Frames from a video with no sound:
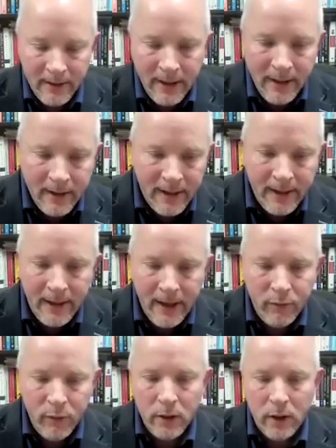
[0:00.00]
I think that
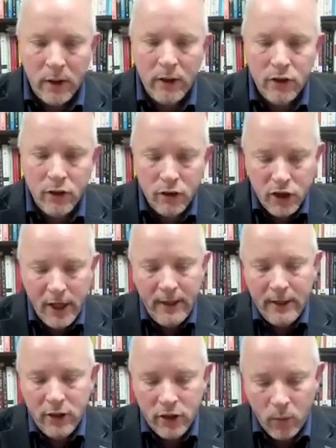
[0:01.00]
if you are going to
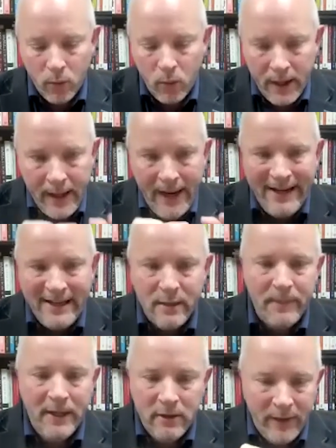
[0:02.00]
challenge one
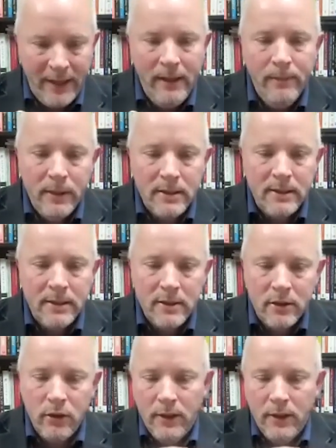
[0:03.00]
aspect of any business,